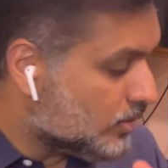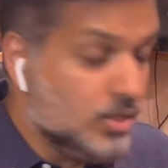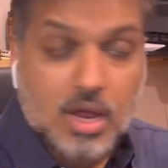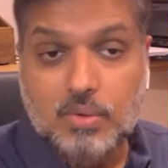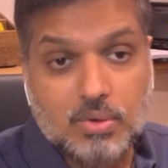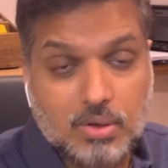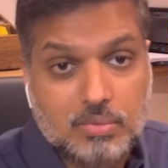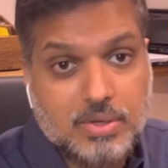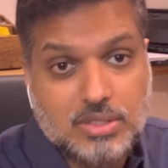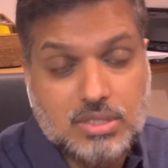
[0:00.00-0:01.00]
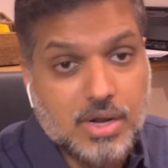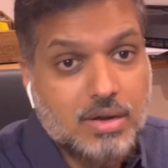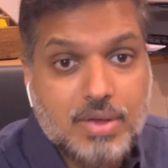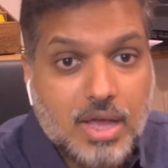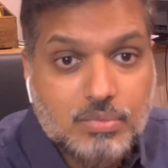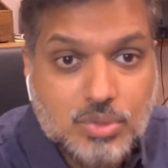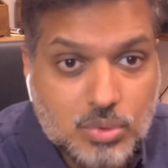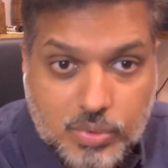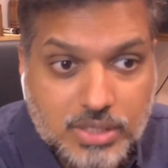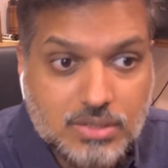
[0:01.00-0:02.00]
So now, straight away, I have
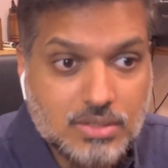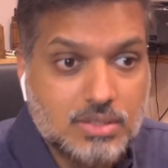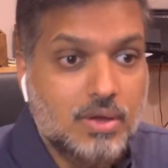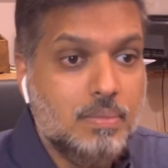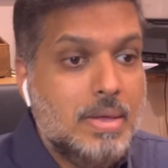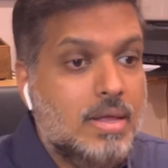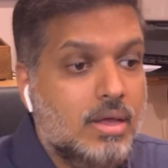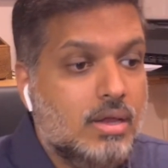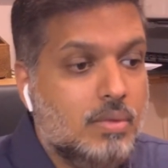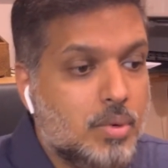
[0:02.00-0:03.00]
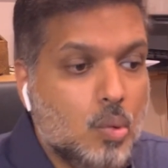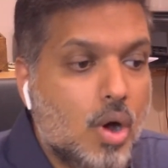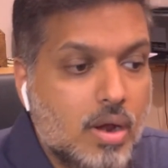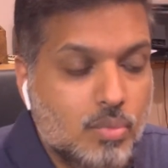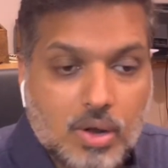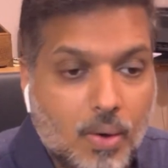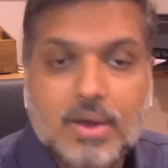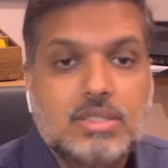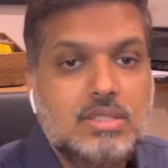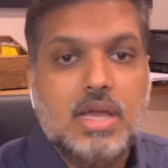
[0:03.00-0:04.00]
two questions. Number one, will
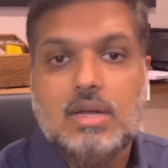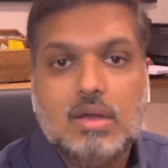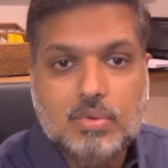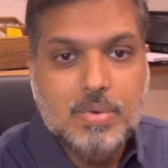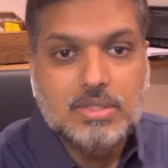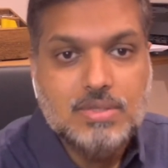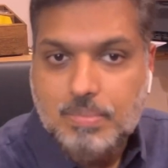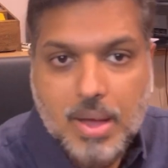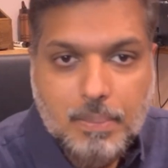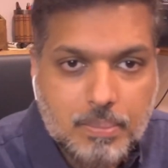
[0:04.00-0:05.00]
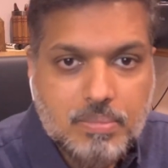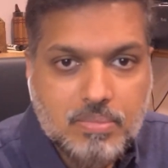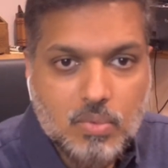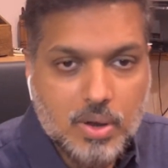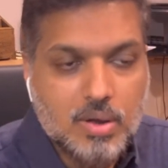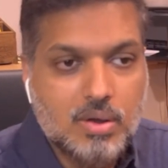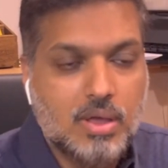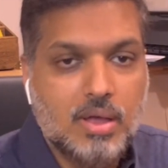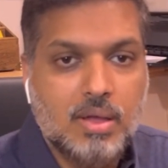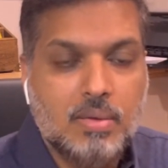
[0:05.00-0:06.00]
all state governments step up? And
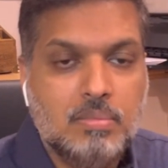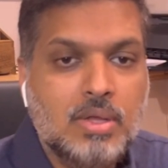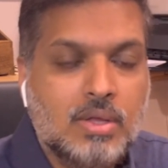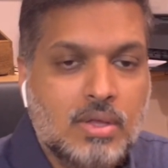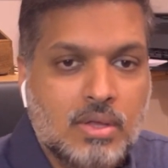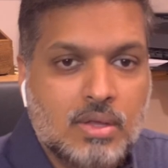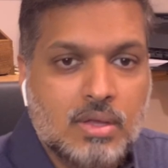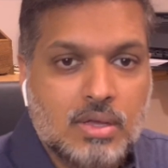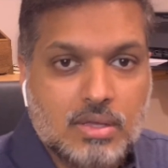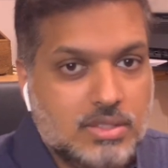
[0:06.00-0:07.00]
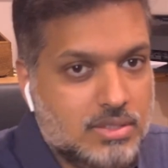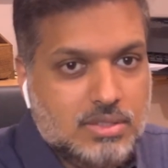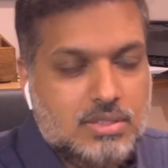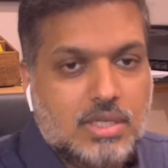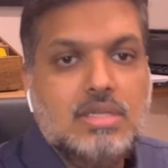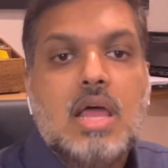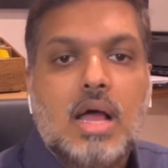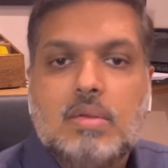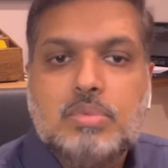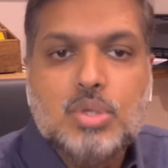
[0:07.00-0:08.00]
it doesn't
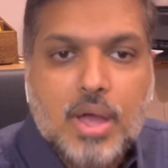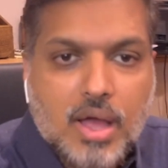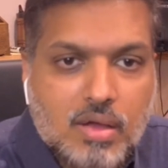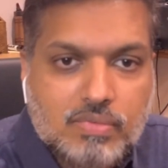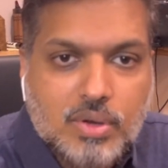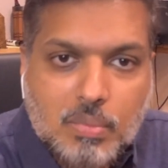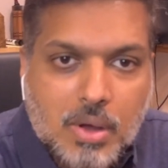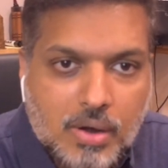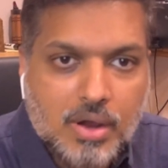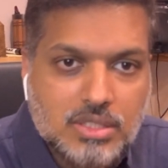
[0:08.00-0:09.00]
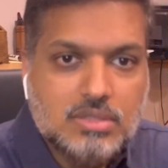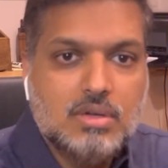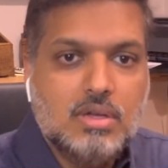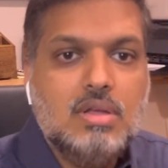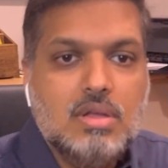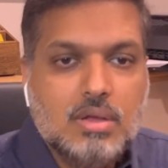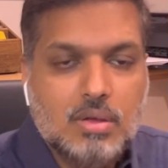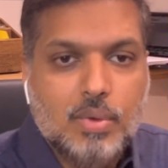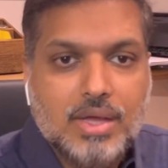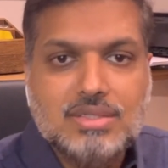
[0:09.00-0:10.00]
help to have, Maharashtra
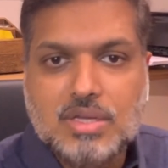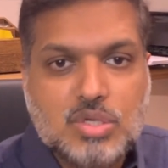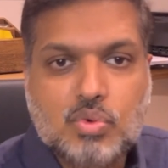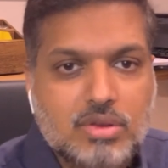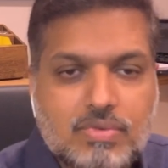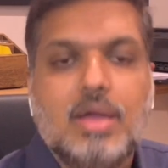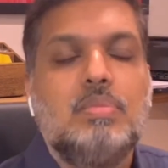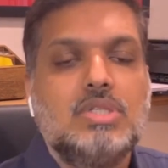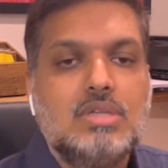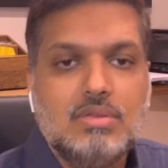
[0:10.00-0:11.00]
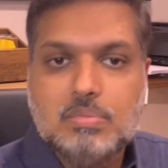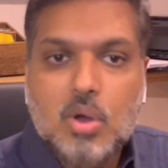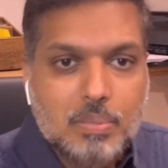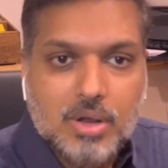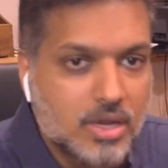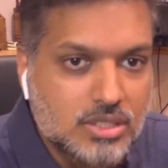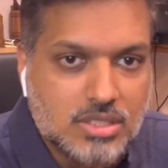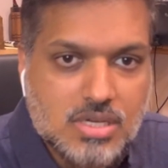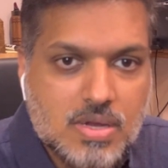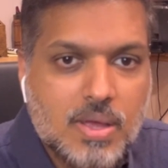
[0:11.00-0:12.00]
vaccinate 25% of the
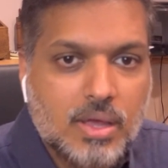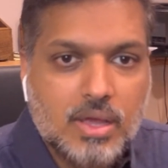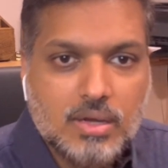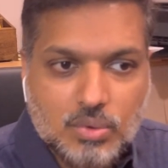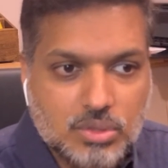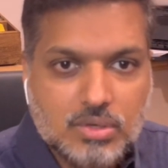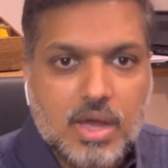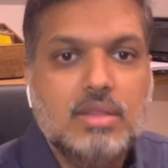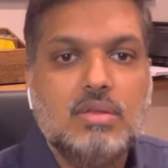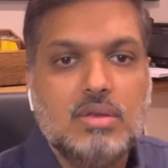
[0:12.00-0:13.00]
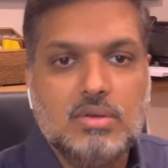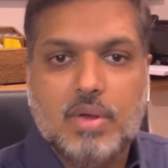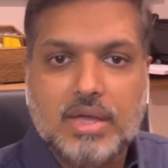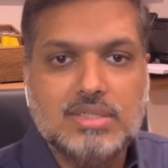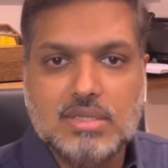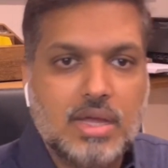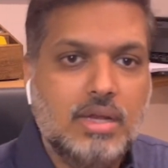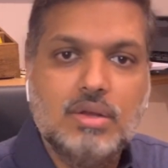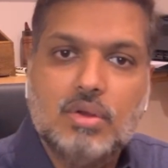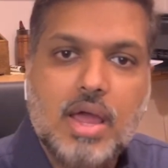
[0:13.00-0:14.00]
population and Gujarat to
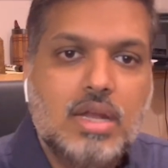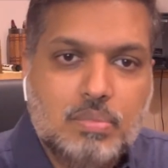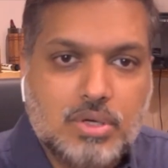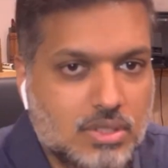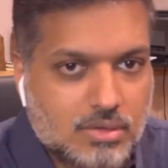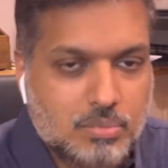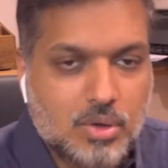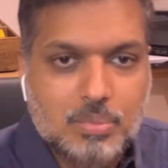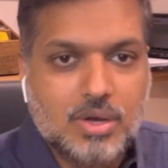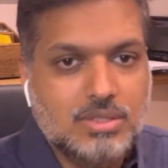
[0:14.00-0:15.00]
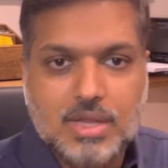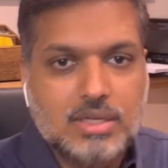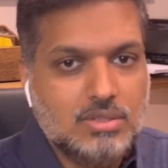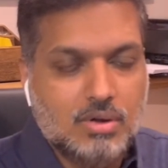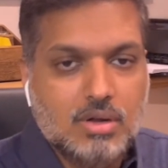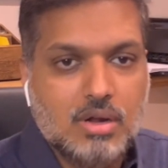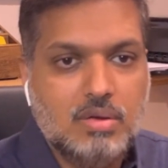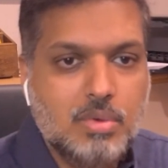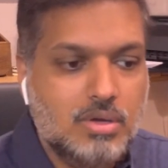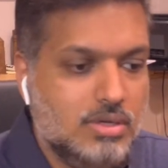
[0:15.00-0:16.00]
vaccinate 90% of the population. That's not herd
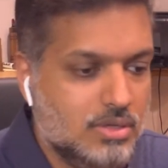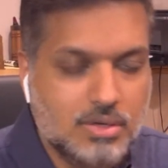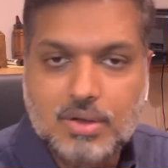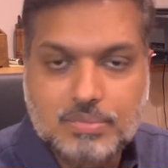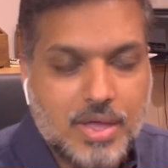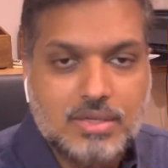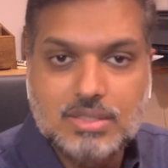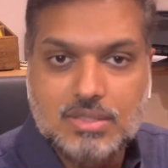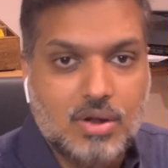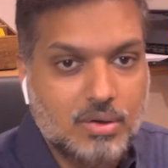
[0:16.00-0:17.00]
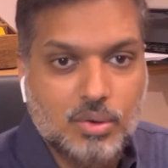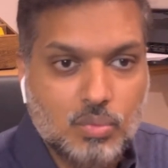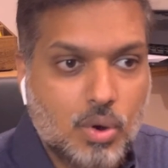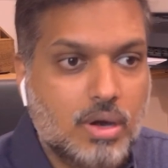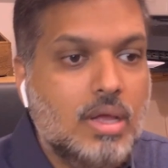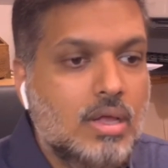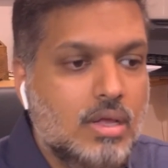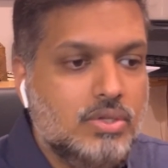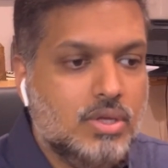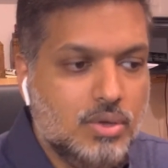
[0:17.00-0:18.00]
immunity, that's not going to work.
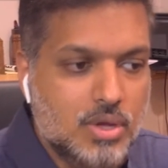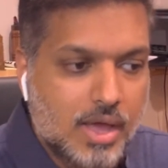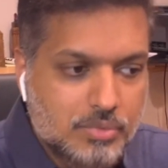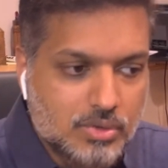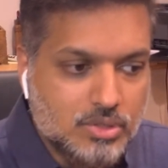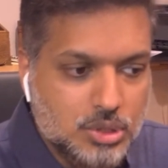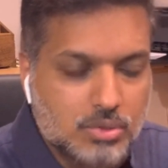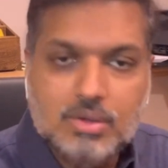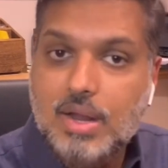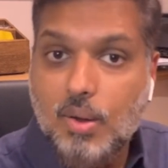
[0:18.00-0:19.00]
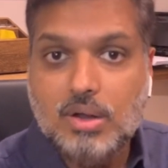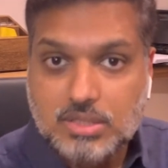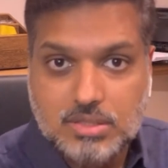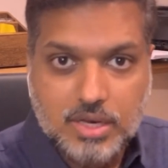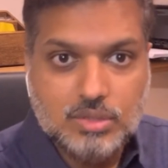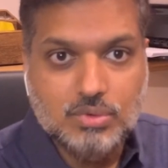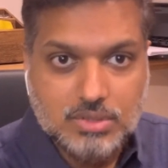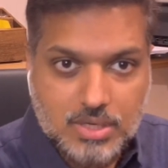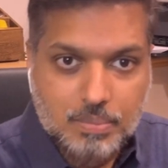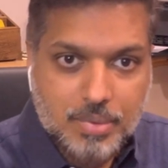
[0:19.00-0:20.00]
So you have to ensure that all states will
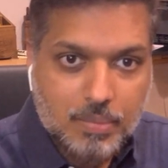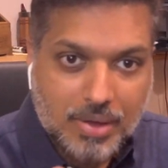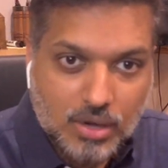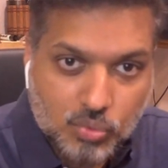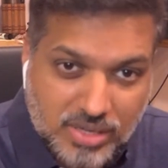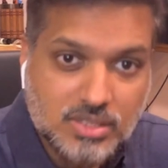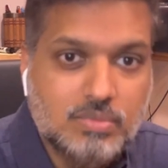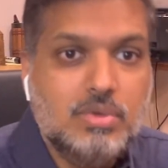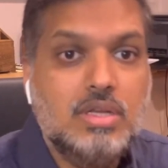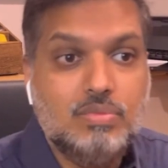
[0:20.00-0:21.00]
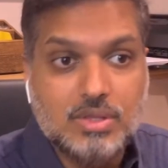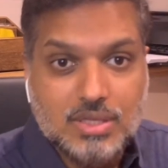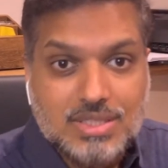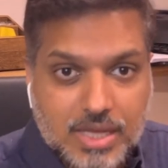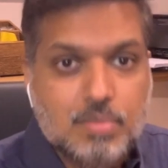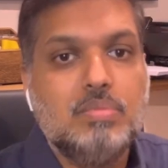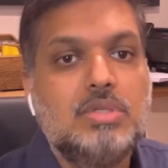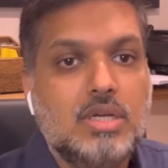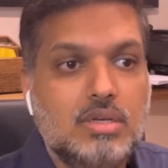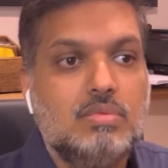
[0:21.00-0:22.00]
step up aggressively with the same
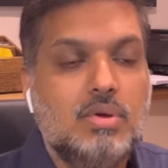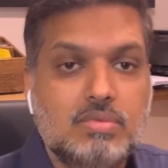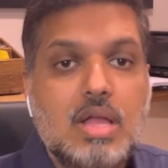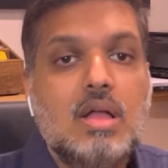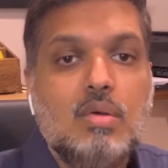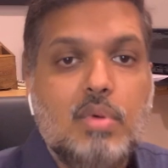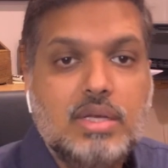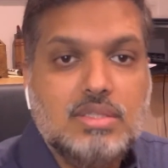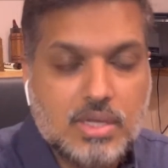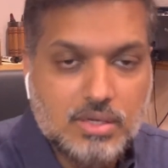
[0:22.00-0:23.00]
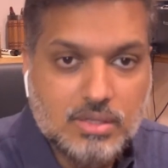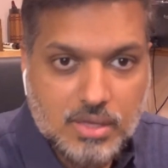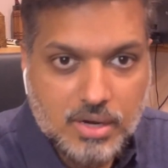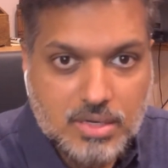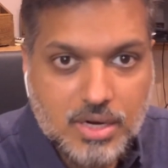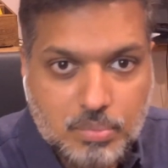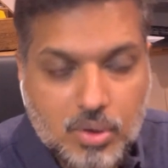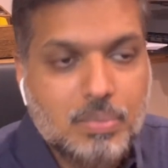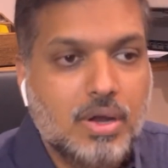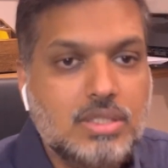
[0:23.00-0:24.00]
objective of vaccinating their entire
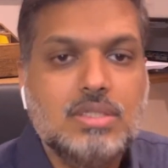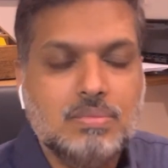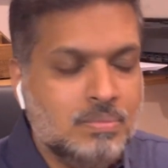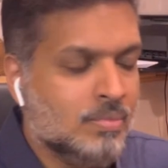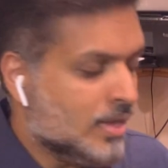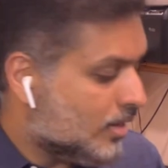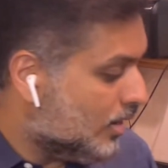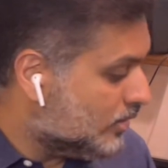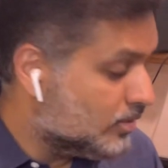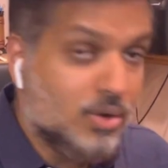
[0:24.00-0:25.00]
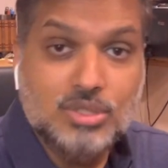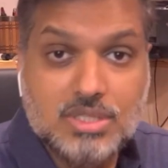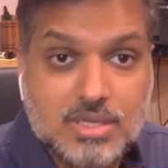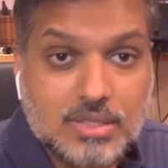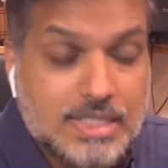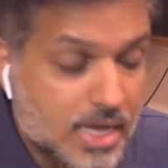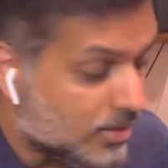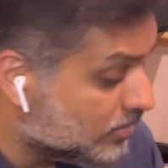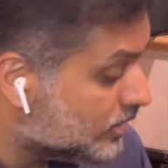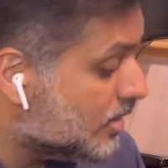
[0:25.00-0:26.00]
population as a logistical
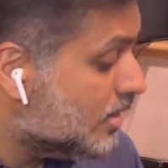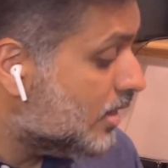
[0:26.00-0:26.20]
challenge.